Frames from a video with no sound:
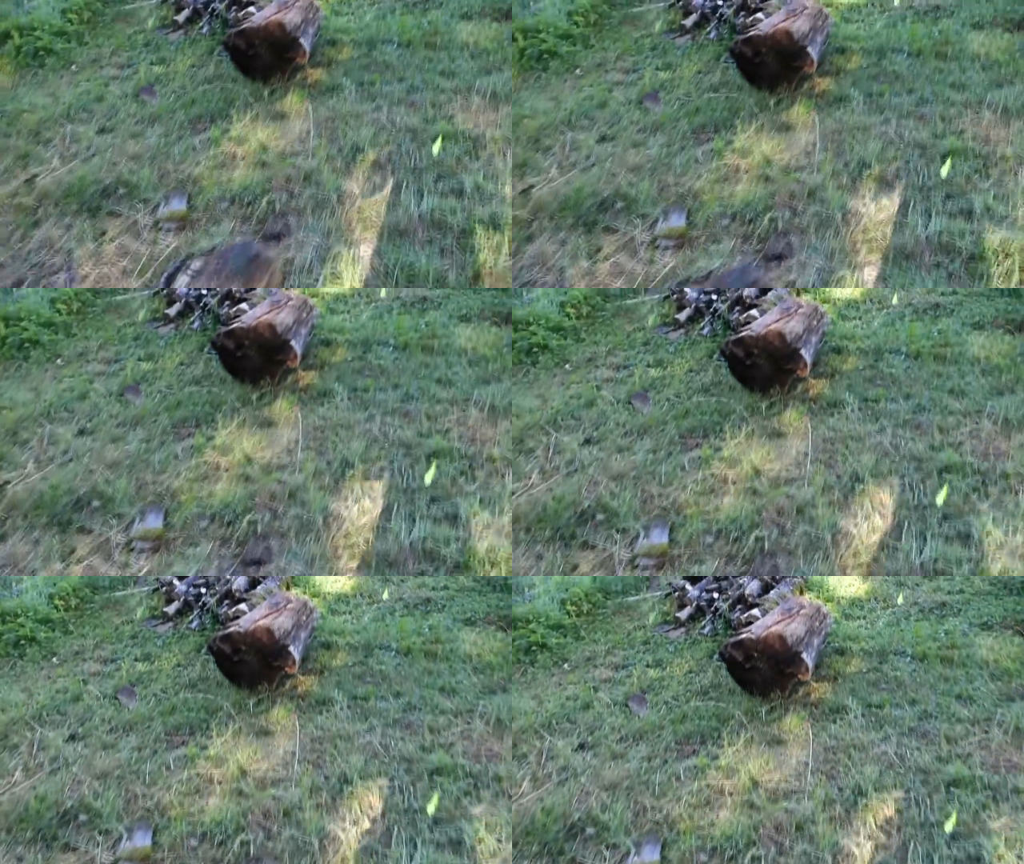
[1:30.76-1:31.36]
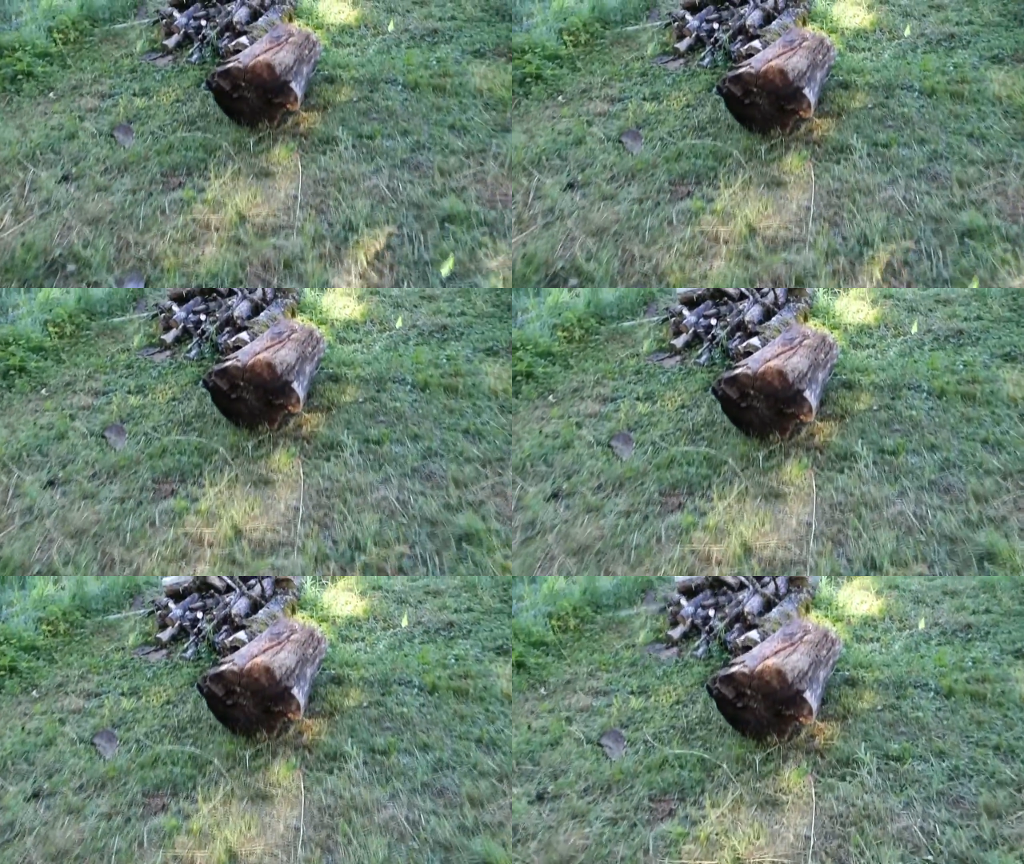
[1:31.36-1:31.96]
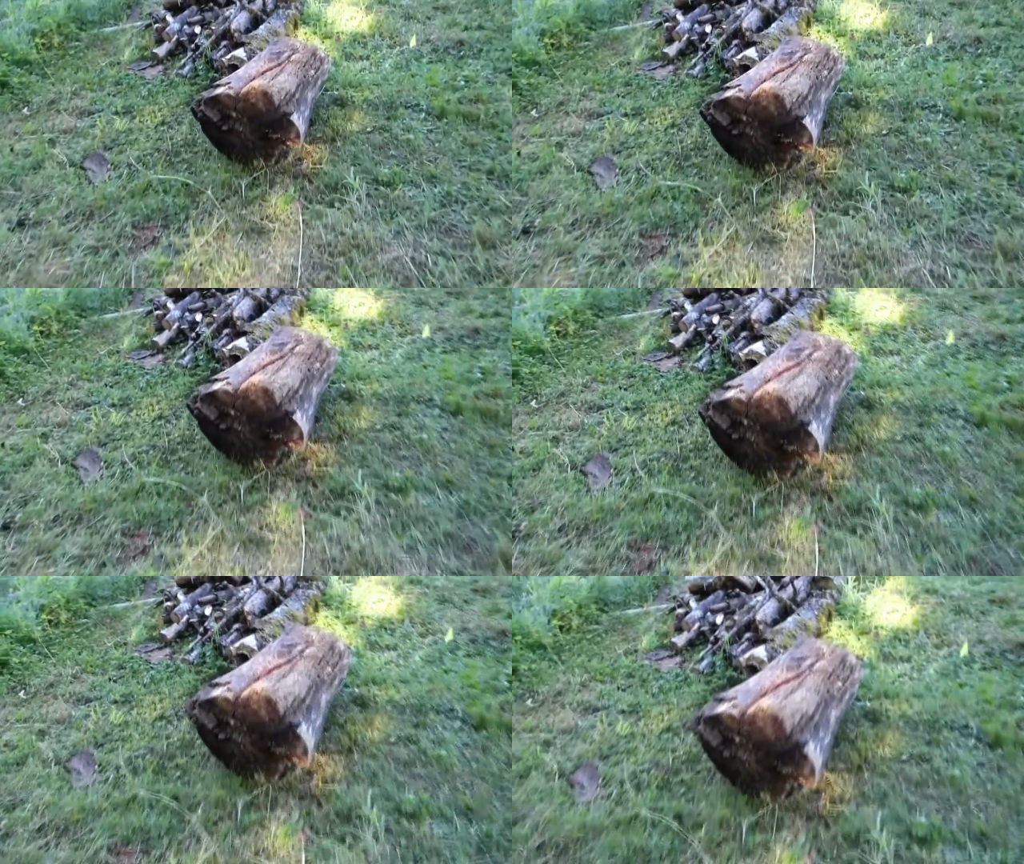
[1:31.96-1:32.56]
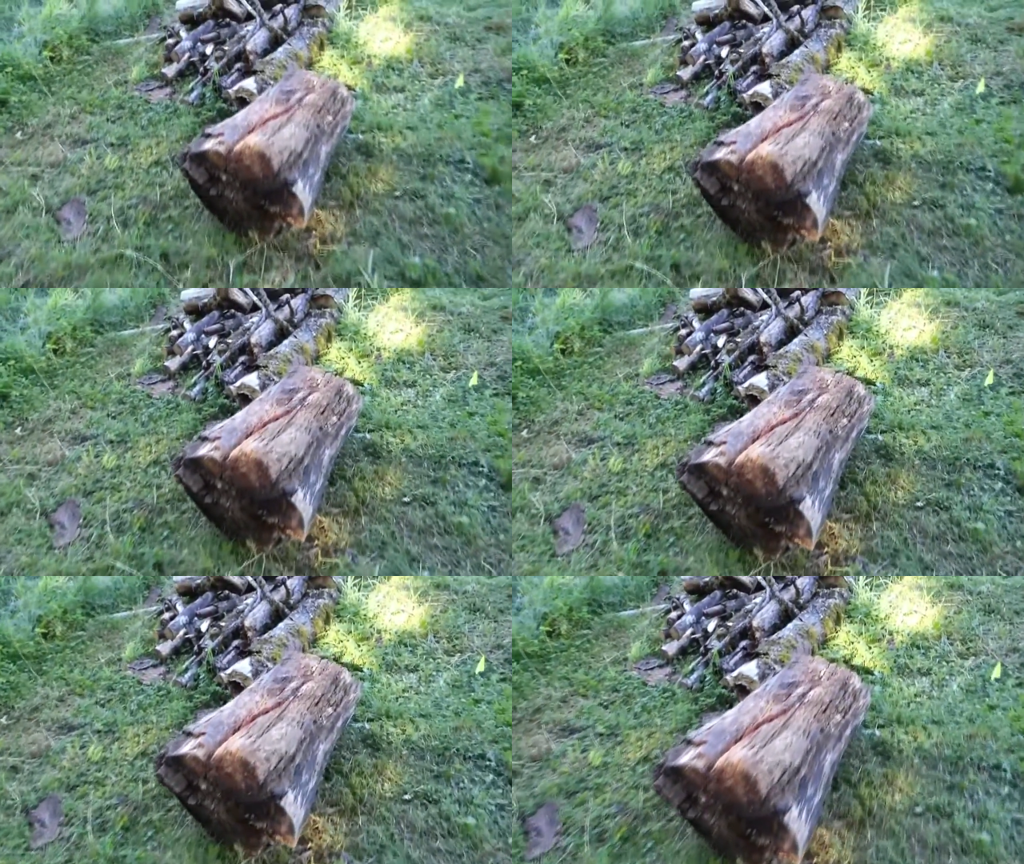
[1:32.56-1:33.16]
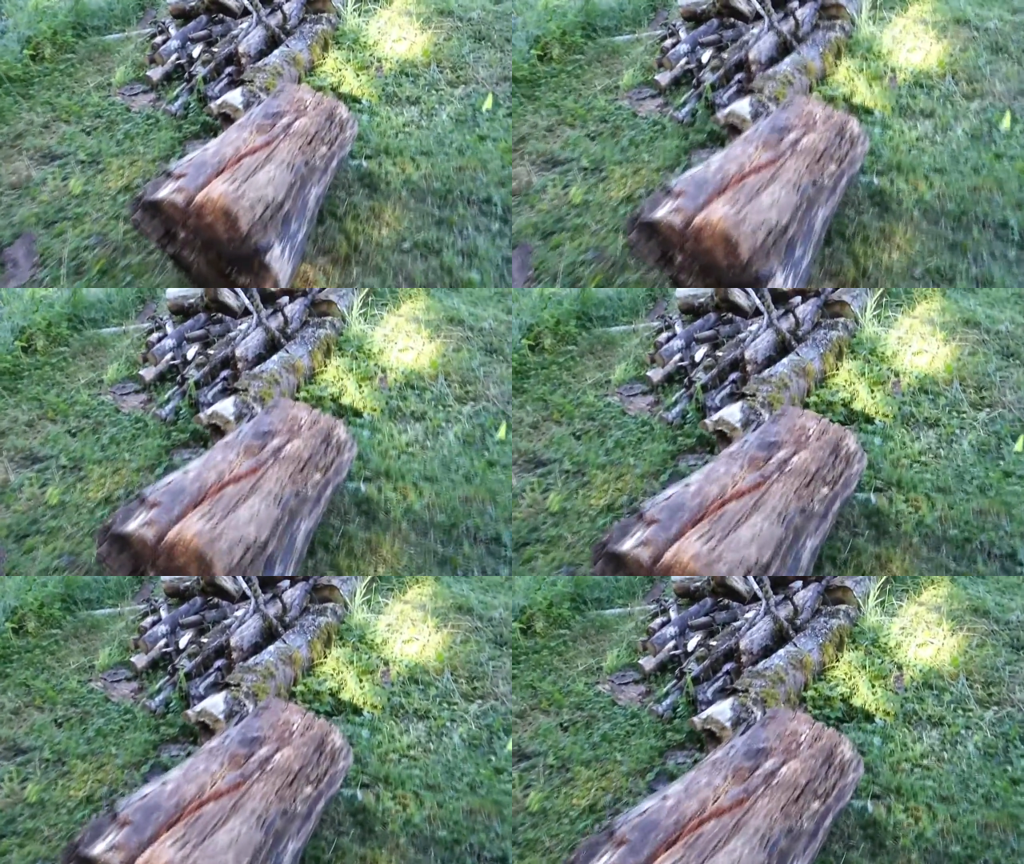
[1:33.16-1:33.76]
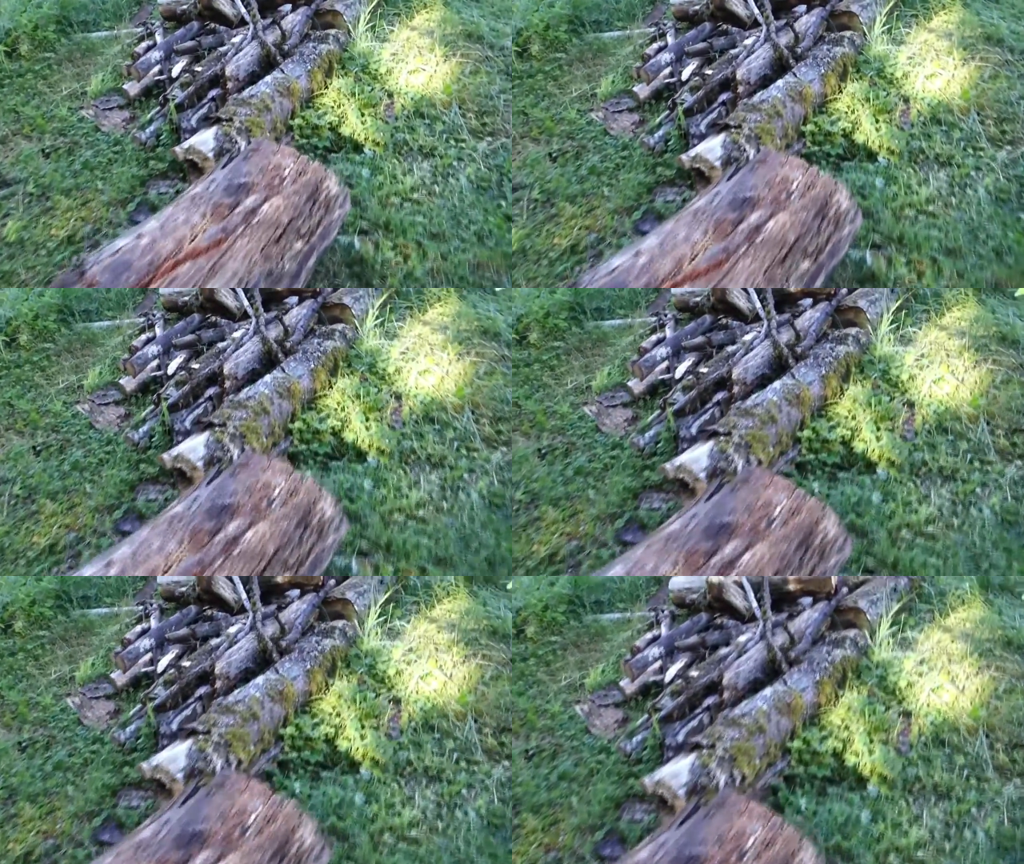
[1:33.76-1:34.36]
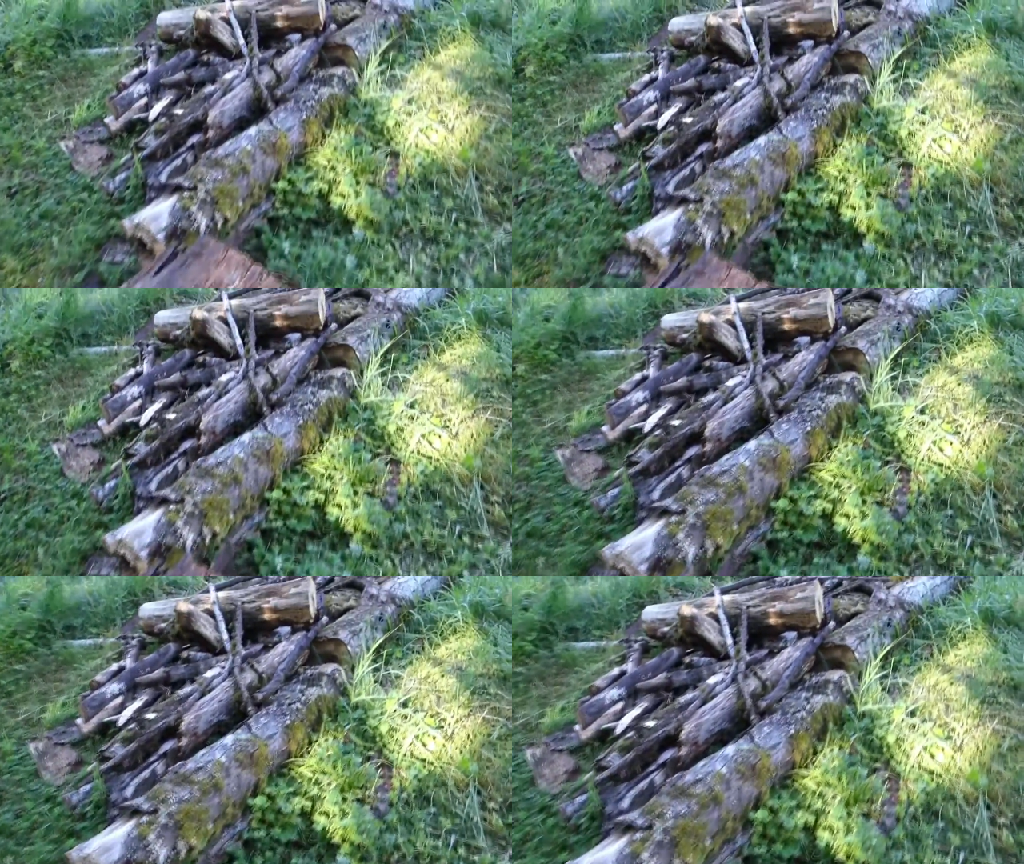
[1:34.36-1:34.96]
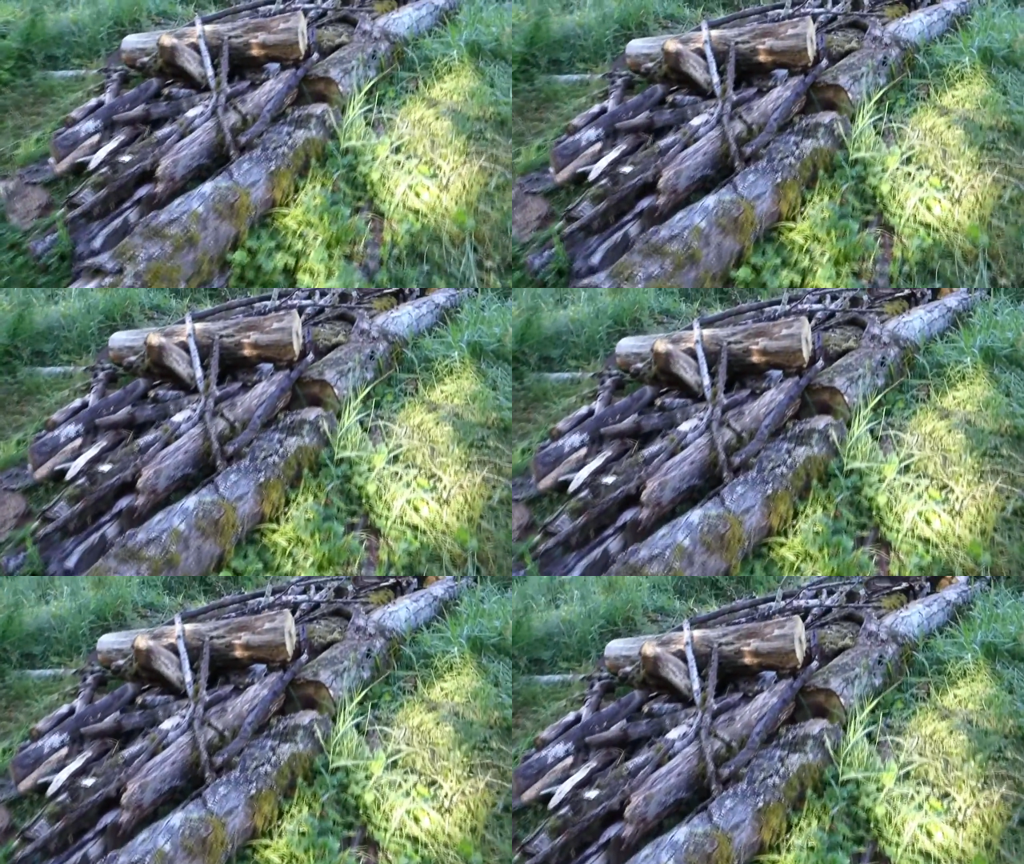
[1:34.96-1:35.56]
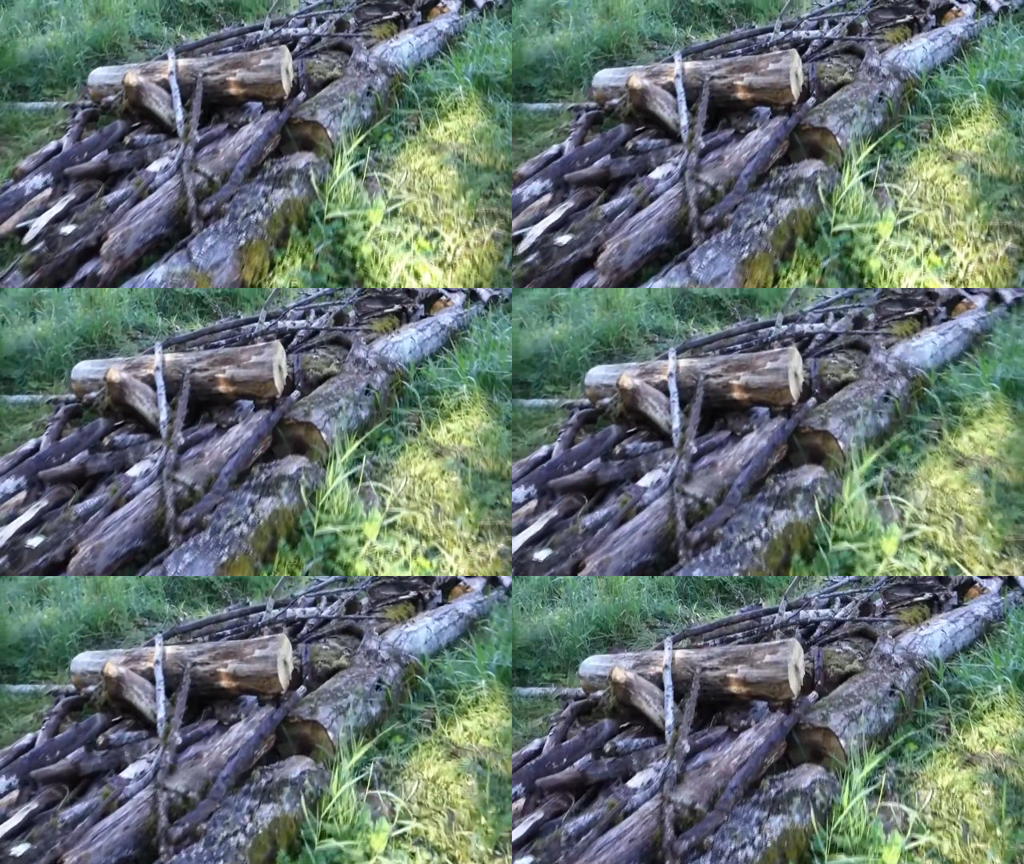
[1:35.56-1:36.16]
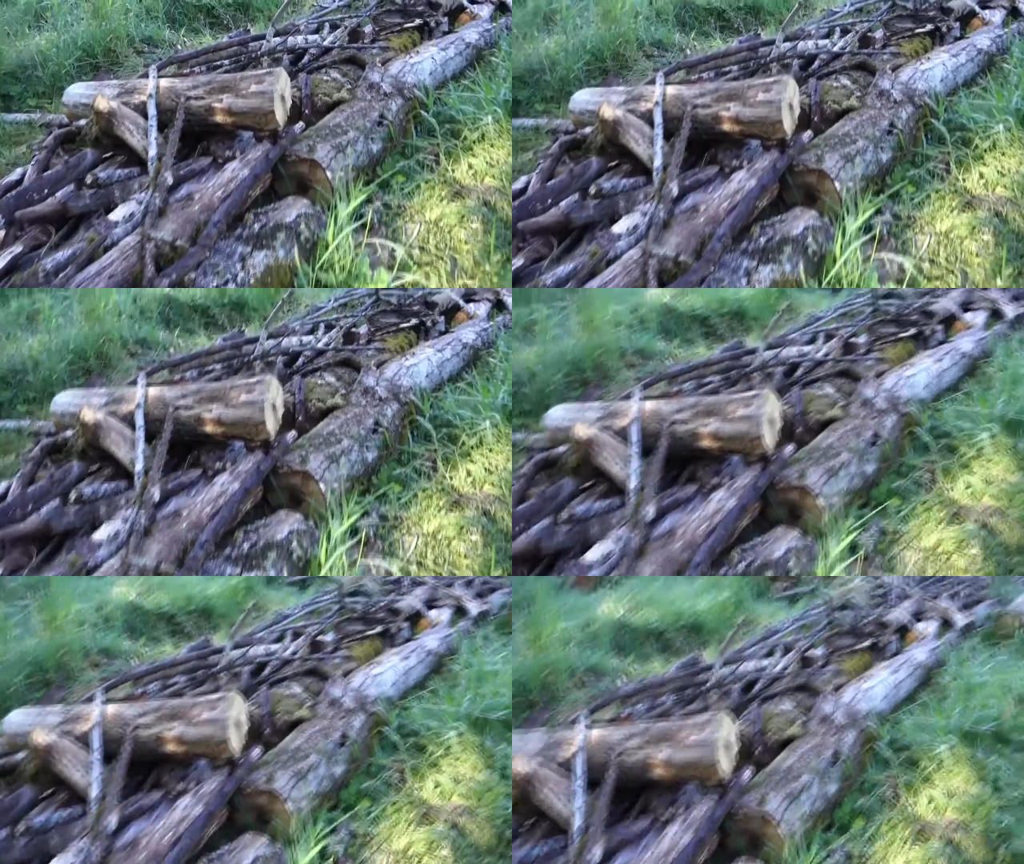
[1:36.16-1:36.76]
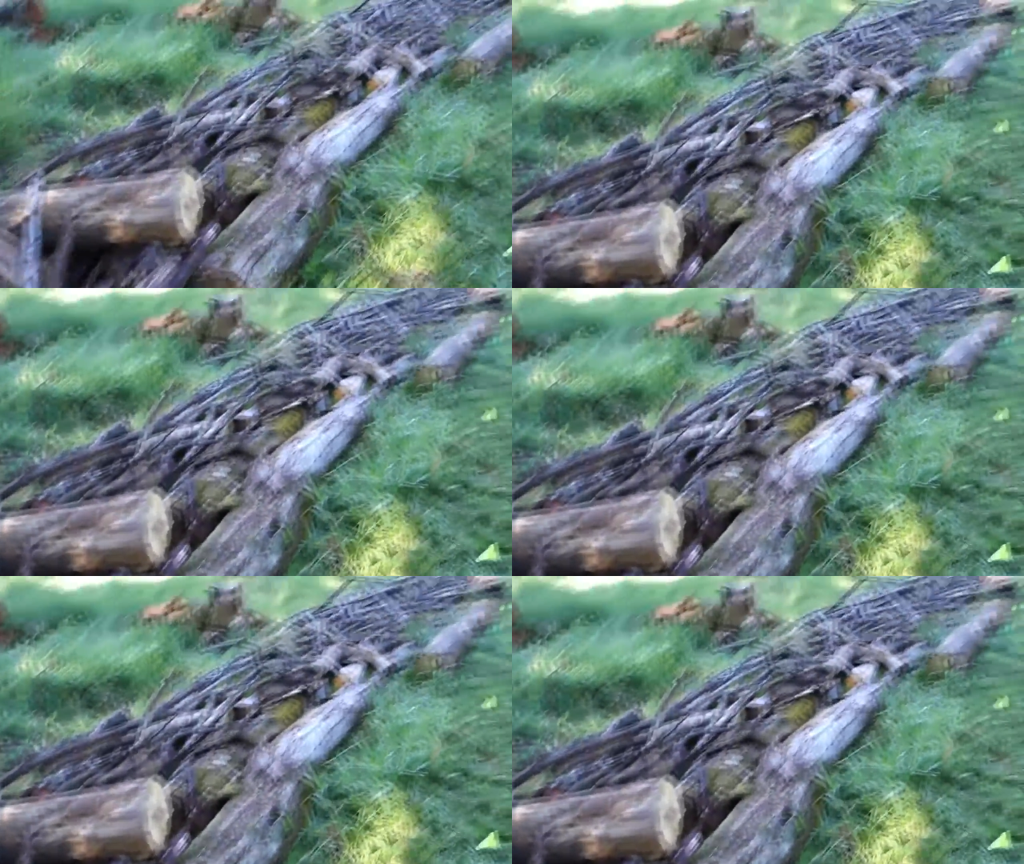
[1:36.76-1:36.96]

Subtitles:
No face is visible, so there are no lips to read.